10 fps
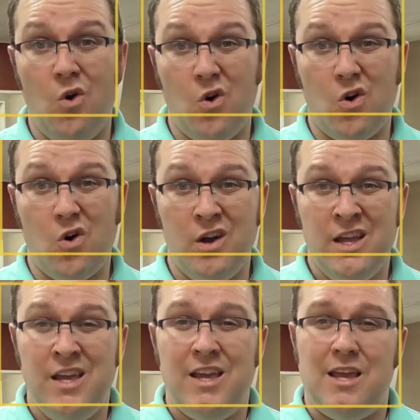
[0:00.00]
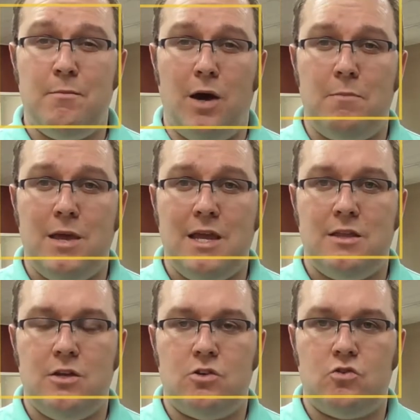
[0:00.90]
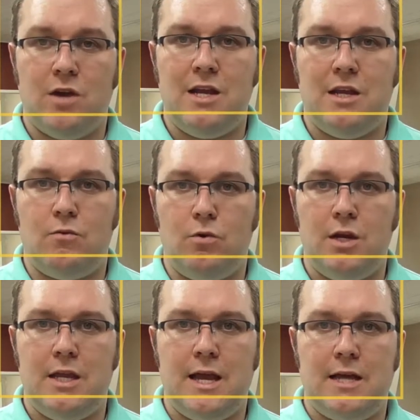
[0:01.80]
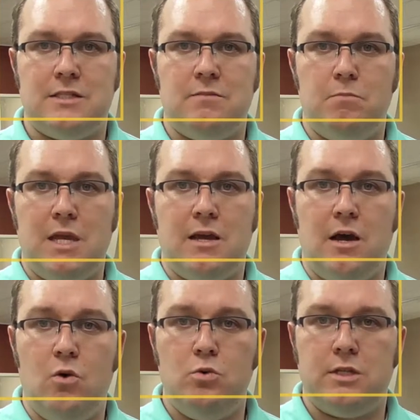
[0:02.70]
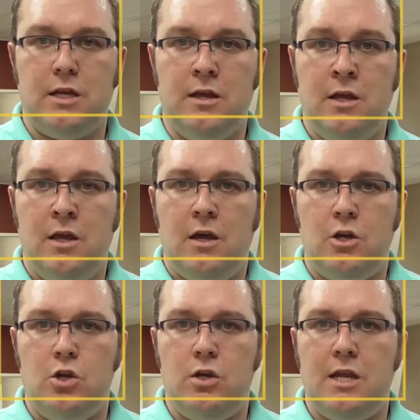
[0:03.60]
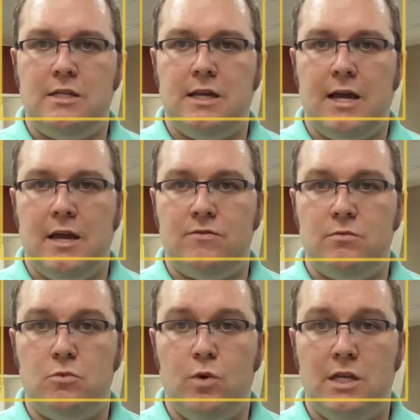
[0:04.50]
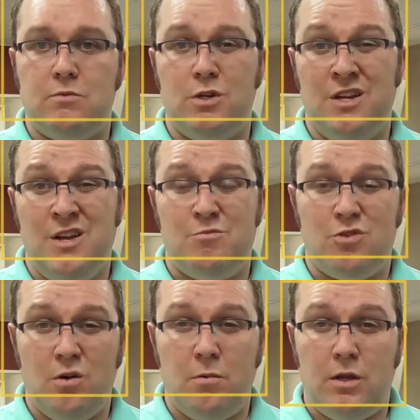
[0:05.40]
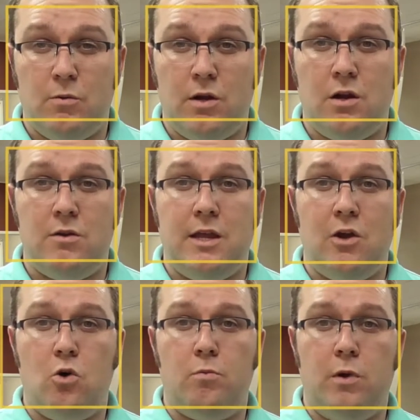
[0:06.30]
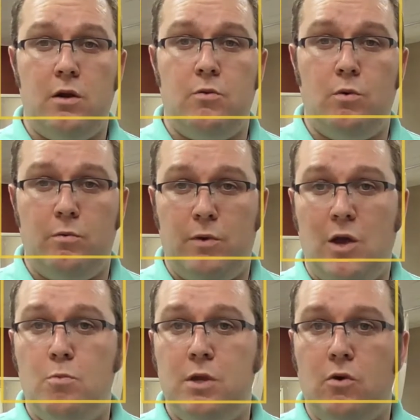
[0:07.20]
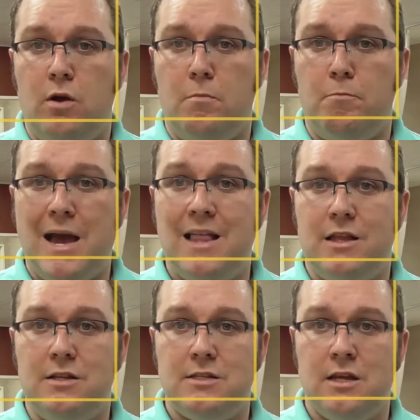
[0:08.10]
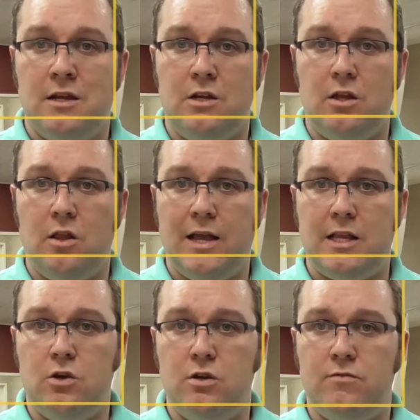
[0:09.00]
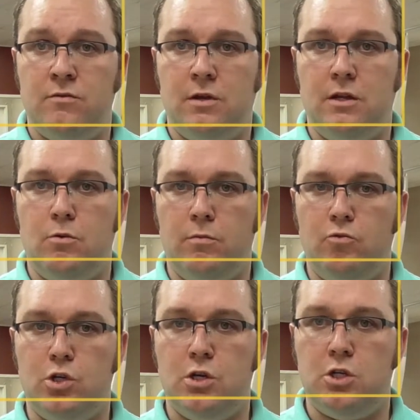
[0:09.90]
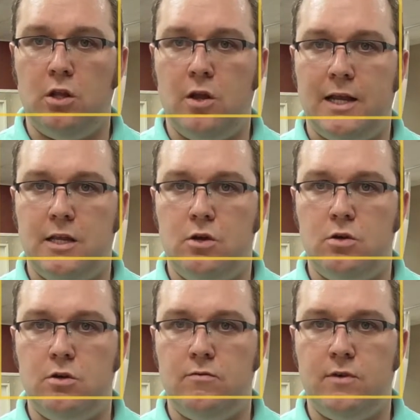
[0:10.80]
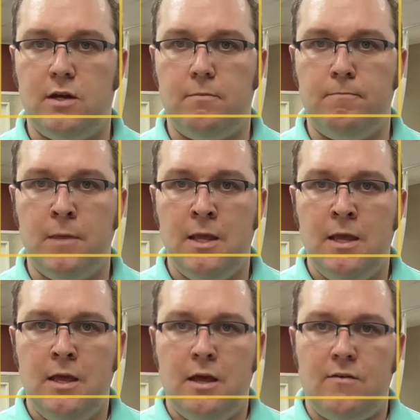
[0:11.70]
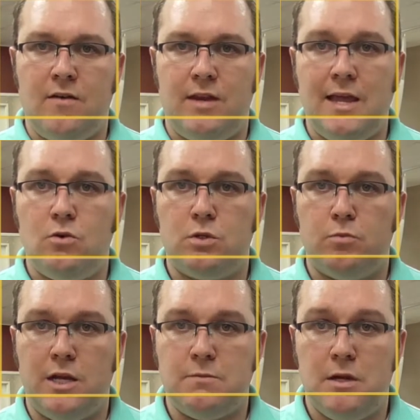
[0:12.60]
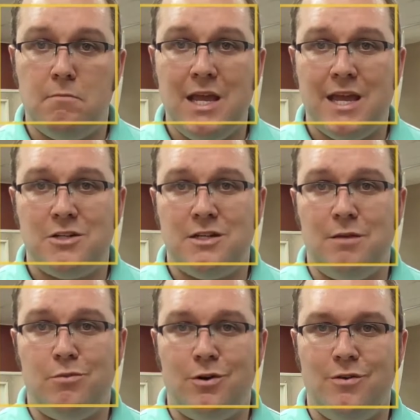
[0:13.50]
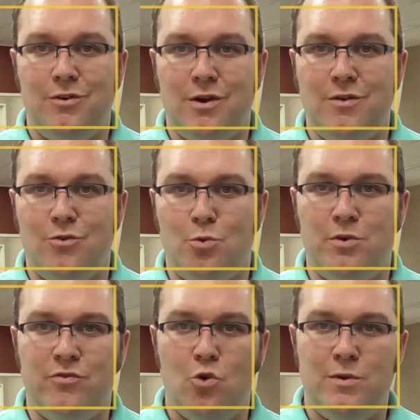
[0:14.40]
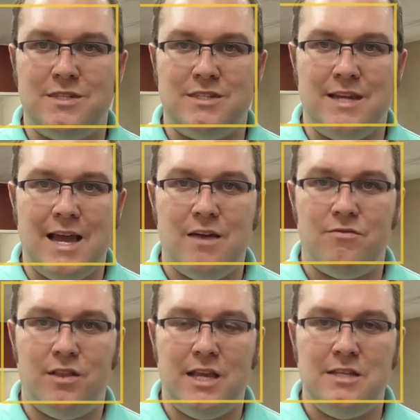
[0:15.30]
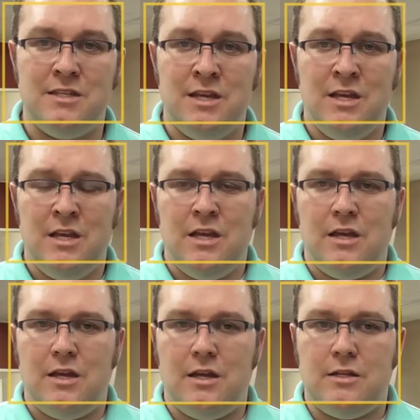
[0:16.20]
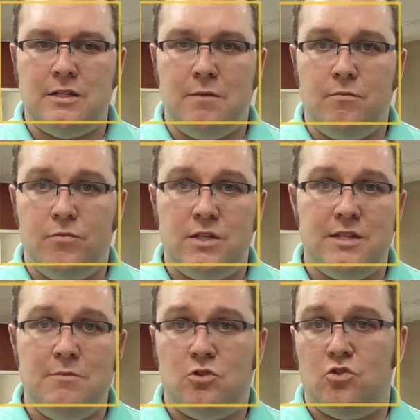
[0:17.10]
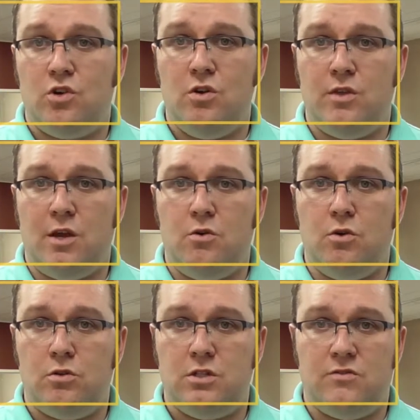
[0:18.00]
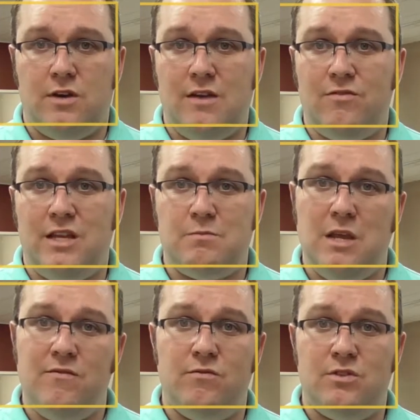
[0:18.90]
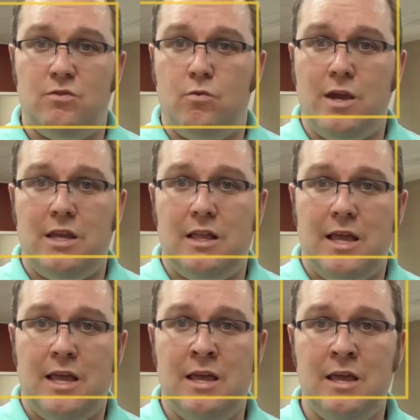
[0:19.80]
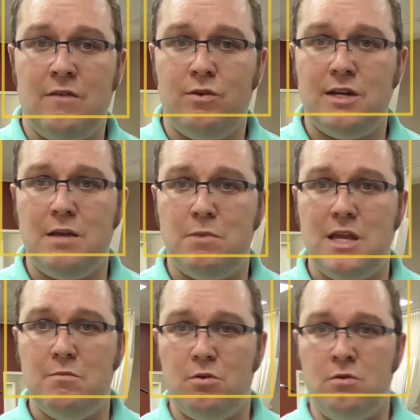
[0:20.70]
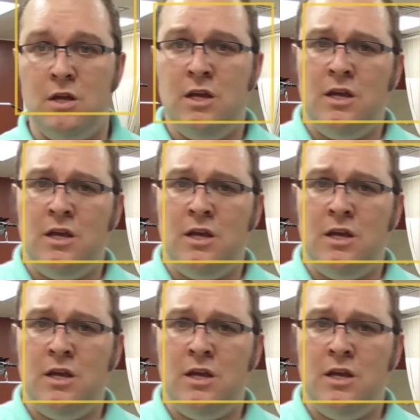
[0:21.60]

Or it might be that your training really has some bigger holes in it and you need to have some tweaks, which probably won't only help, will help your balance and your likelihood of, and it will reduce your likelihood of having ankle sprains, but it may actually improve your overall performance as an athlete. And the same's true though, not just for athletes, but even just for regular, everyday people.